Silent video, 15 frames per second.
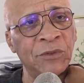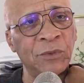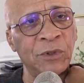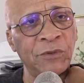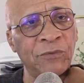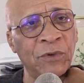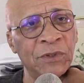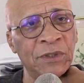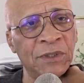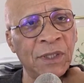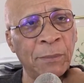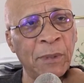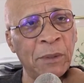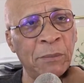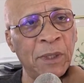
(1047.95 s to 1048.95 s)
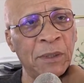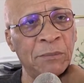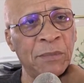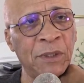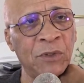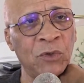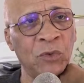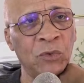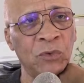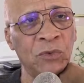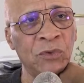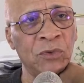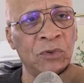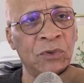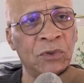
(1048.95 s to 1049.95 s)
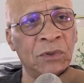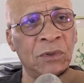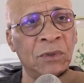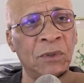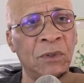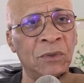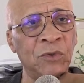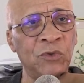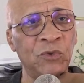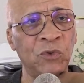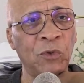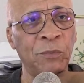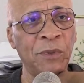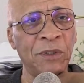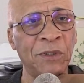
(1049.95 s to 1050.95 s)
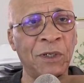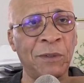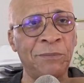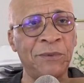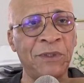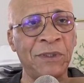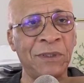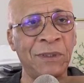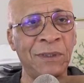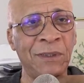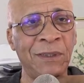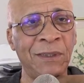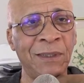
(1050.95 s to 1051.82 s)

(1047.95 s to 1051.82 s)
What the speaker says: will the 14th Amendment be used on Trump inductee